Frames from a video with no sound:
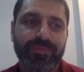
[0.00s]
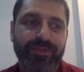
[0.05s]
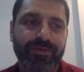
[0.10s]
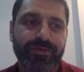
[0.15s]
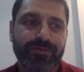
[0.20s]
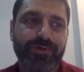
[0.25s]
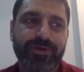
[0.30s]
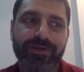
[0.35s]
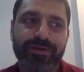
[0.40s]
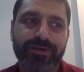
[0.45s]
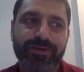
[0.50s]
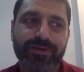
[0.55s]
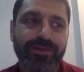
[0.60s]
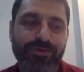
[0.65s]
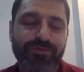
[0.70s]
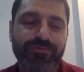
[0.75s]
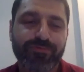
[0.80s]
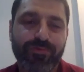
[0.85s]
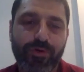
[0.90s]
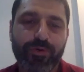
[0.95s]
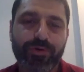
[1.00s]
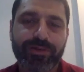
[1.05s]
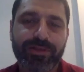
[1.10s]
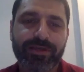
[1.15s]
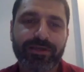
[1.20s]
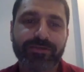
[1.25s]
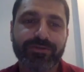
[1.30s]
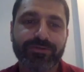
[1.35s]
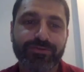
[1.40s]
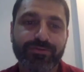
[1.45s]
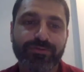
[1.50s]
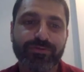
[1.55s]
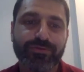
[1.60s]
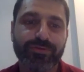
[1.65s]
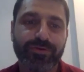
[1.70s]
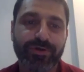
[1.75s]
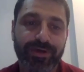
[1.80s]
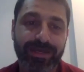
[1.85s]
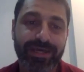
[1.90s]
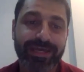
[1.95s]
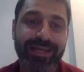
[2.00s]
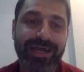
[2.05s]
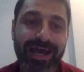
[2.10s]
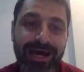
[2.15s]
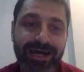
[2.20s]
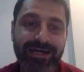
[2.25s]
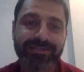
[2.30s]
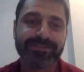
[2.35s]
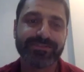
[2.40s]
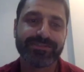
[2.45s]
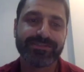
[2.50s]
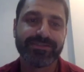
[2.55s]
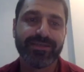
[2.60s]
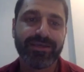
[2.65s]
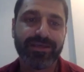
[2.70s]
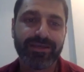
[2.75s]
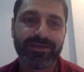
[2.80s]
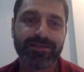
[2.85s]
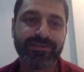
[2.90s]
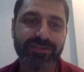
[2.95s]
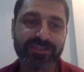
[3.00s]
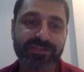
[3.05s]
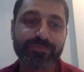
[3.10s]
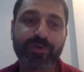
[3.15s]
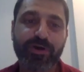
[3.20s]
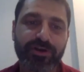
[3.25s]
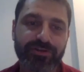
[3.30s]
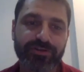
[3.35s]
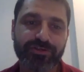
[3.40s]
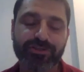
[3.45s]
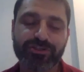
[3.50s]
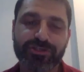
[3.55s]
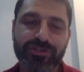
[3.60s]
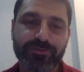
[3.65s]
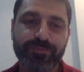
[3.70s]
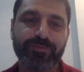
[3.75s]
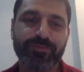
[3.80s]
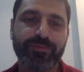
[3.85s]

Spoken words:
we look forward like to enhance this partnership